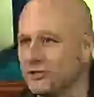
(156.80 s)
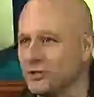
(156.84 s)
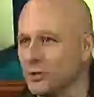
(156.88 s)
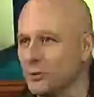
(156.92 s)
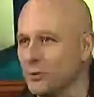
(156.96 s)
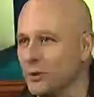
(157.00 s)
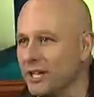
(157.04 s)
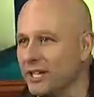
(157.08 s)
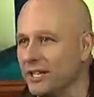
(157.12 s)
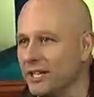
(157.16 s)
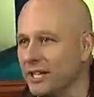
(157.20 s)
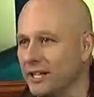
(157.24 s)
Uh, so
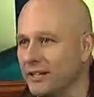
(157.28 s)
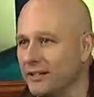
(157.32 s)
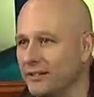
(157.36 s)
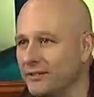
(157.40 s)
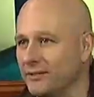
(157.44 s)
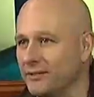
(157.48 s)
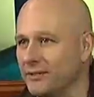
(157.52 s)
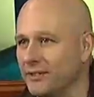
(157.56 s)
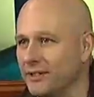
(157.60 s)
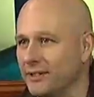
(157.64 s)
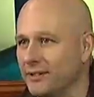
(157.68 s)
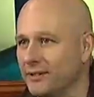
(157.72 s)
we did.
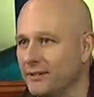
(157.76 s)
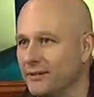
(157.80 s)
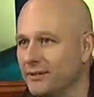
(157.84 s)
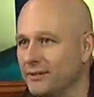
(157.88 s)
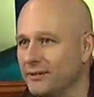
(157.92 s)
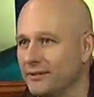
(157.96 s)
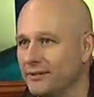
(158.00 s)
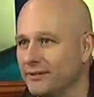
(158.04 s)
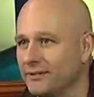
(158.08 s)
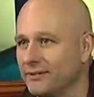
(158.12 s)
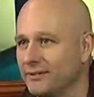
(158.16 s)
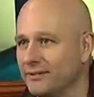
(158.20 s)
Okay.
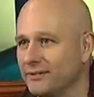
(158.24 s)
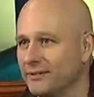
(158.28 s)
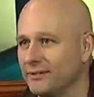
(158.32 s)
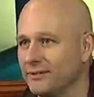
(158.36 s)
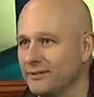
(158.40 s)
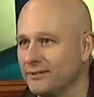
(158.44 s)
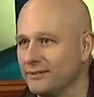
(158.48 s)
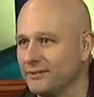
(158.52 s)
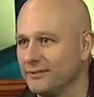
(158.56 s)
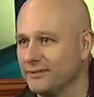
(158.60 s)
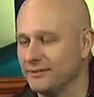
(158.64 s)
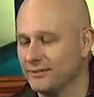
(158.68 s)
Yeah, it's a,
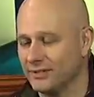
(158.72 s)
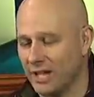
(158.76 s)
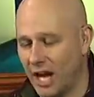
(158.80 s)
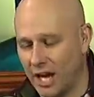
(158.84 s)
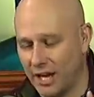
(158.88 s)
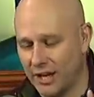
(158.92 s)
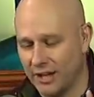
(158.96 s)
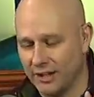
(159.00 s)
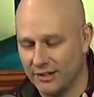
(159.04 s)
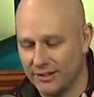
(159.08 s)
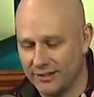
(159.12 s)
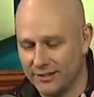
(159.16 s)
look.
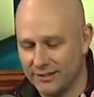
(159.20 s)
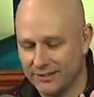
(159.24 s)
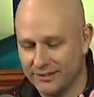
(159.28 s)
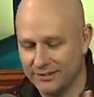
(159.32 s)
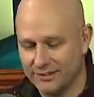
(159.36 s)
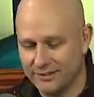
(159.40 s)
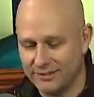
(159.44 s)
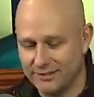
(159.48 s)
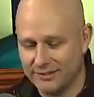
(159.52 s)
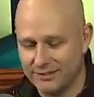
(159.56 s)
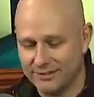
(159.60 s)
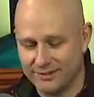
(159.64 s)
Got it.
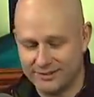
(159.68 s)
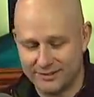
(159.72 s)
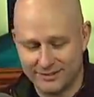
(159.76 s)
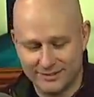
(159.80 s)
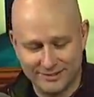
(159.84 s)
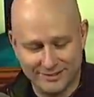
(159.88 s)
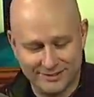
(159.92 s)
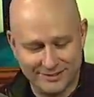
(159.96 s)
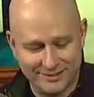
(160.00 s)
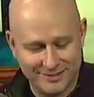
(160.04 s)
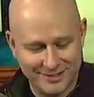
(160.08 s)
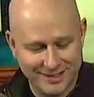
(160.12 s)

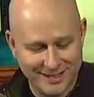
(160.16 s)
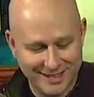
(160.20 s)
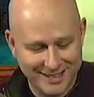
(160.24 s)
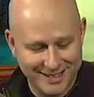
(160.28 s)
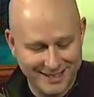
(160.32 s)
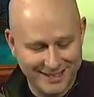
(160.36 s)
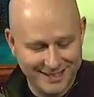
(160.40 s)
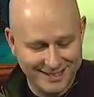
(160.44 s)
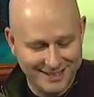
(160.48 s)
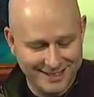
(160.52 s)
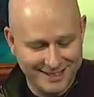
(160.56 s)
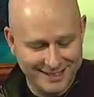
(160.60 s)

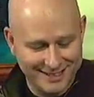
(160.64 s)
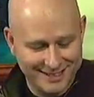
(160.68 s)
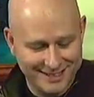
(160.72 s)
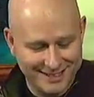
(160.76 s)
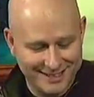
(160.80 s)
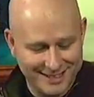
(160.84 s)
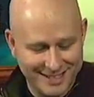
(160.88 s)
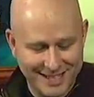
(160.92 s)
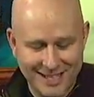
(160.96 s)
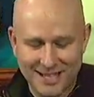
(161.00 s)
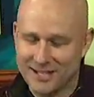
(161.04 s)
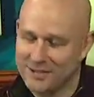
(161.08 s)
Thank you for
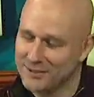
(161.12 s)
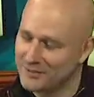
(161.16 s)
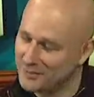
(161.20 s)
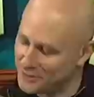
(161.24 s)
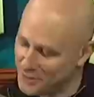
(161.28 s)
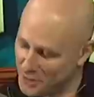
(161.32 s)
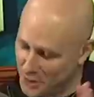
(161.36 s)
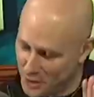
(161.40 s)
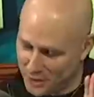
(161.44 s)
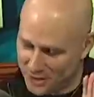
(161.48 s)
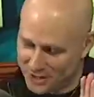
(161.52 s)
the information. Of